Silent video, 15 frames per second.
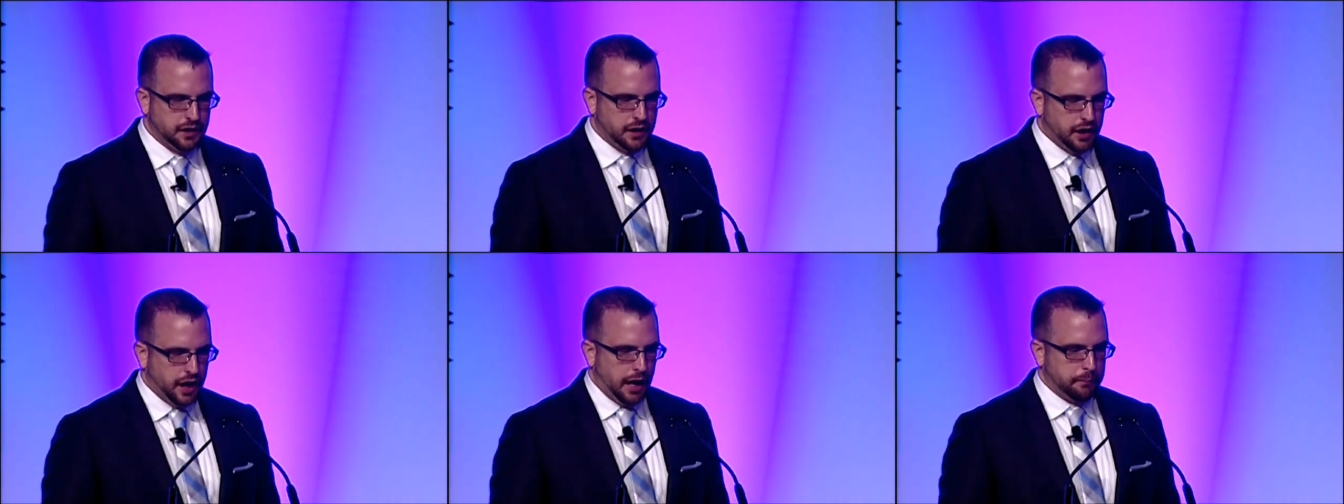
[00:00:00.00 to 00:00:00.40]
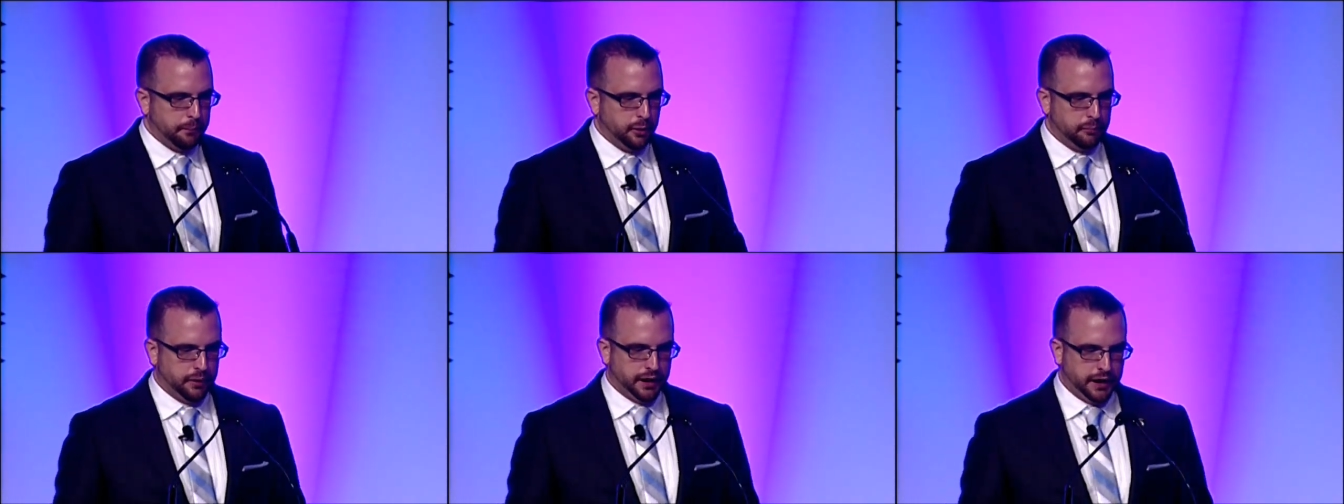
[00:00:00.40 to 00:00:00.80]
I
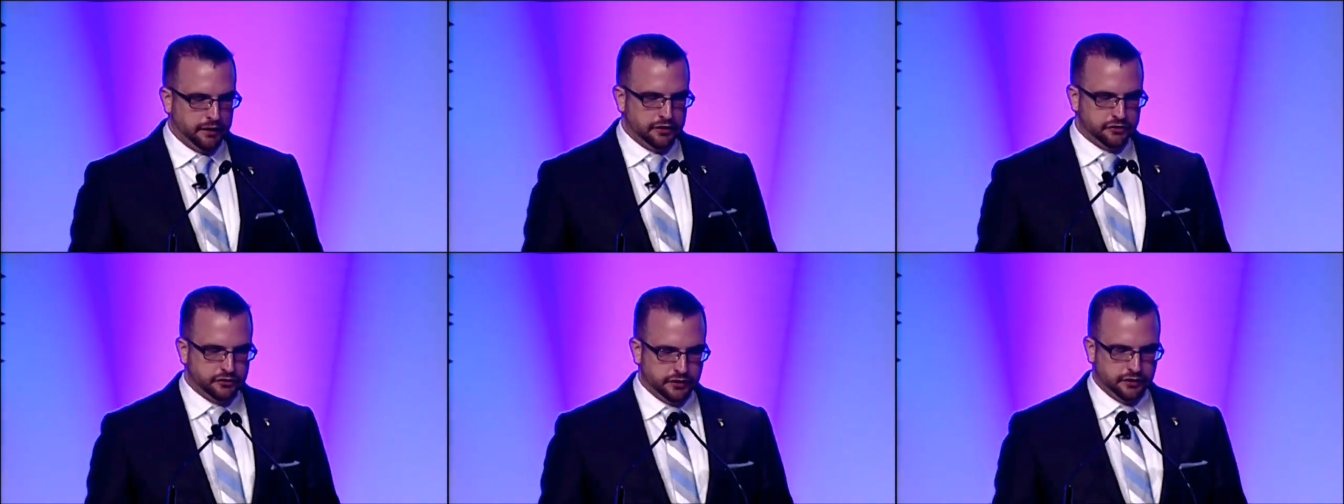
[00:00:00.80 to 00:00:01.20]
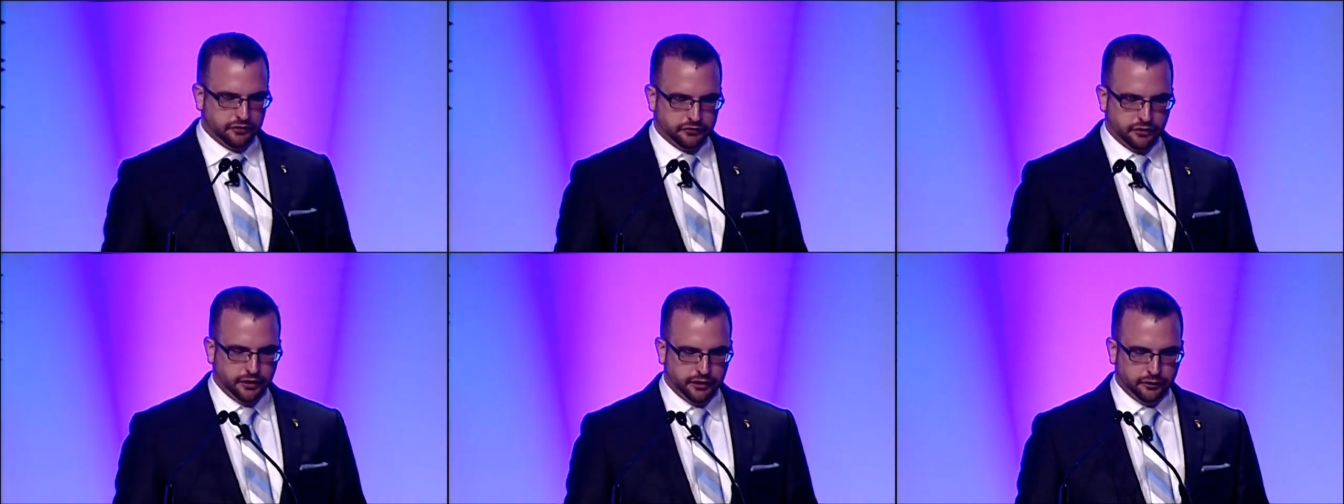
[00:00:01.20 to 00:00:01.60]
put my energy into
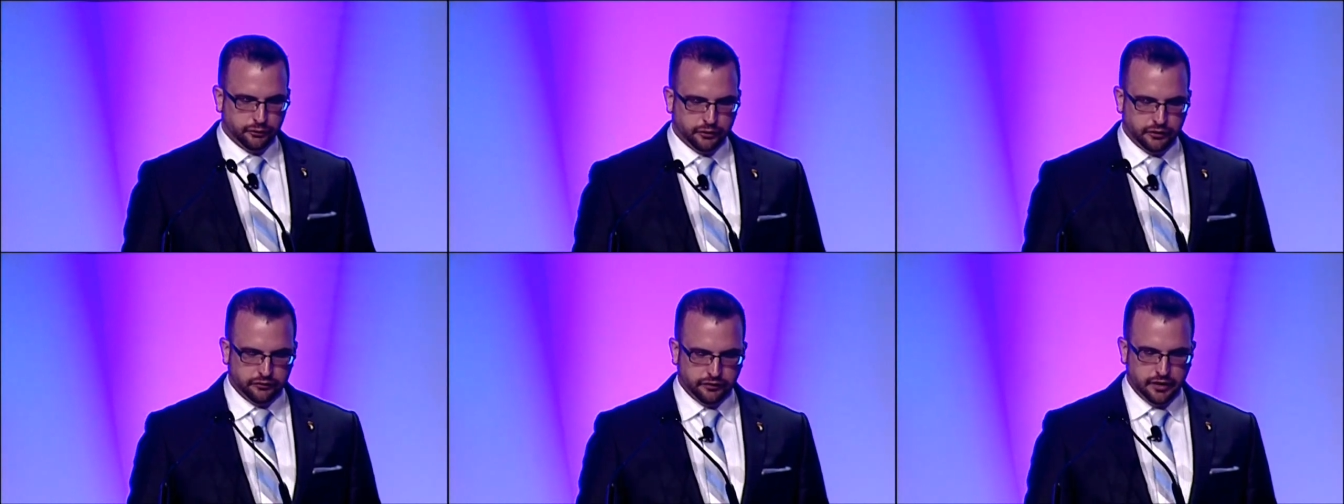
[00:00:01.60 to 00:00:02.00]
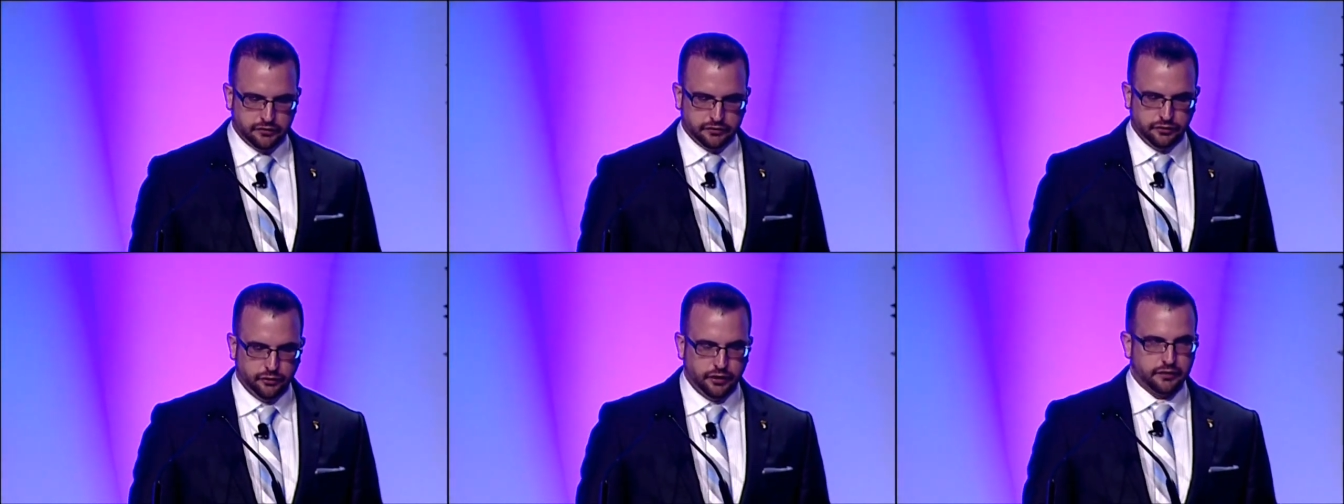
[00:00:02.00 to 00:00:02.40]
starting an
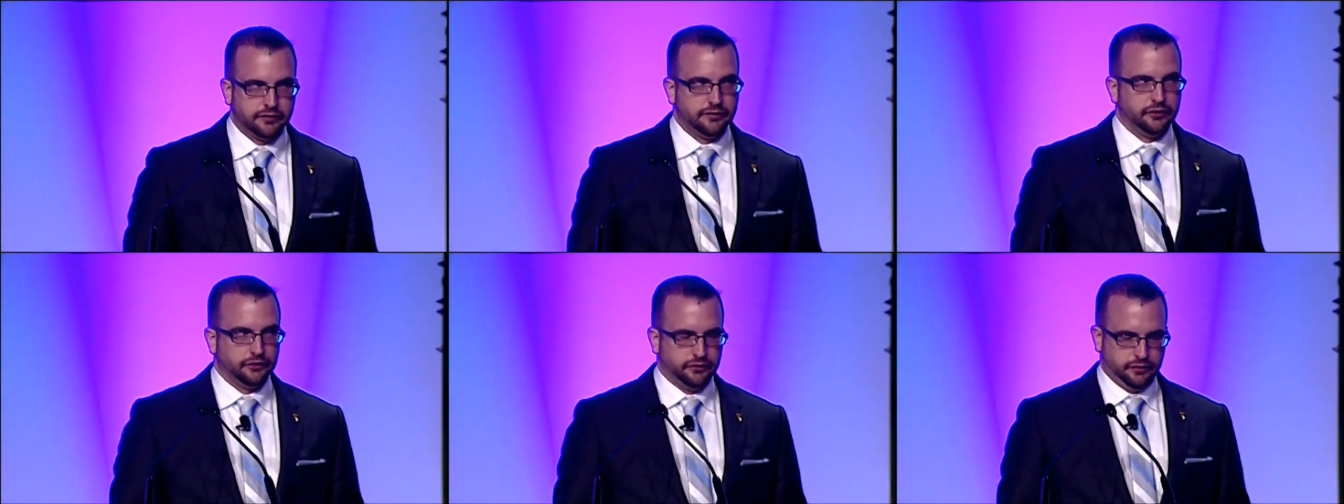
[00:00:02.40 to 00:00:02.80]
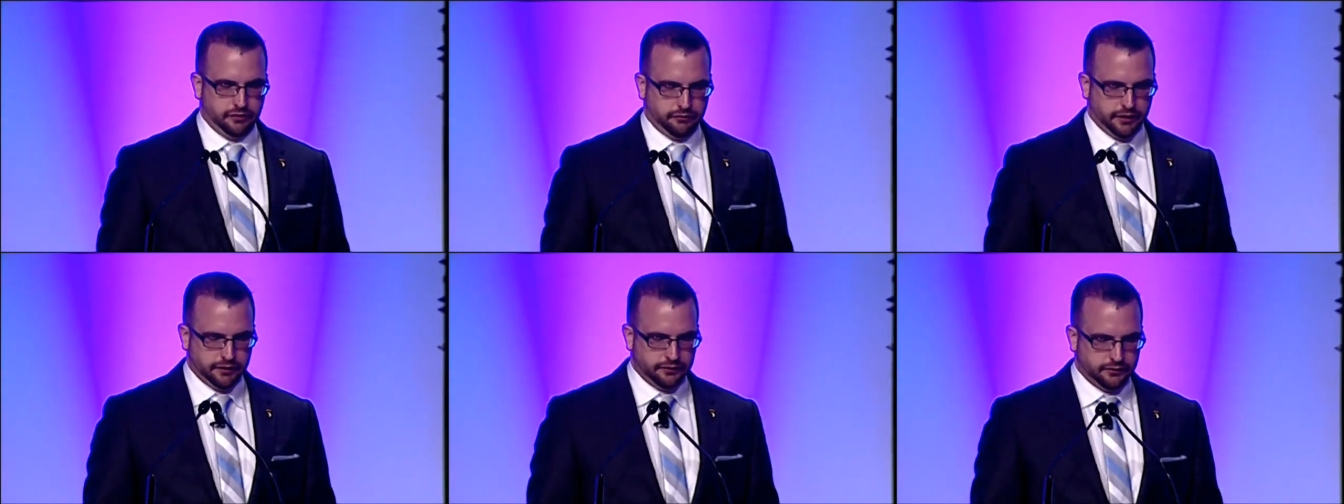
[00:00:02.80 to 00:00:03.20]
organization known as Steel City
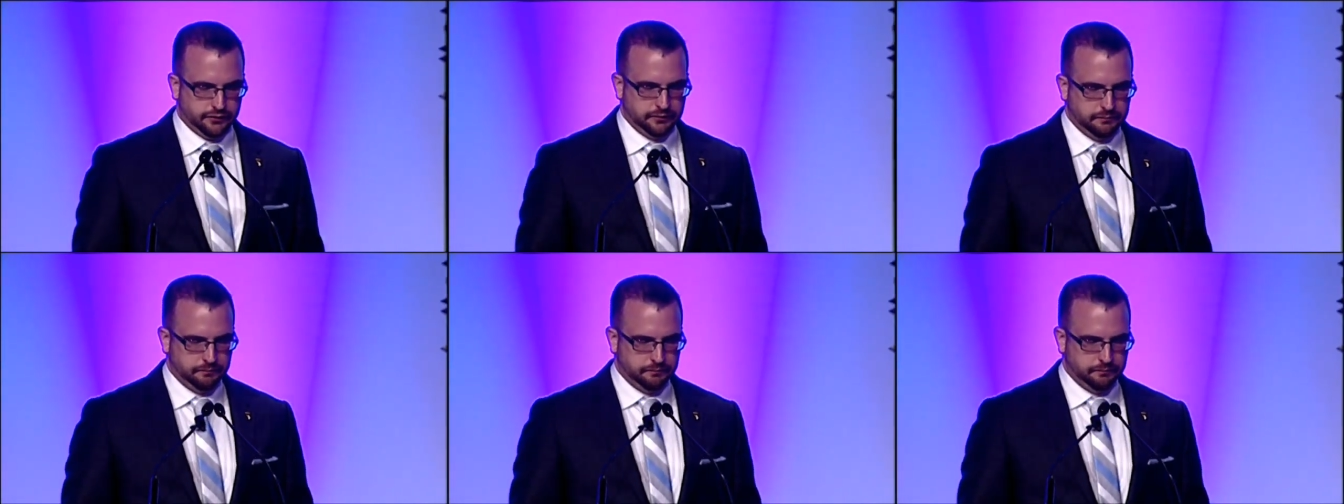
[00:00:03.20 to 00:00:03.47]
Vets.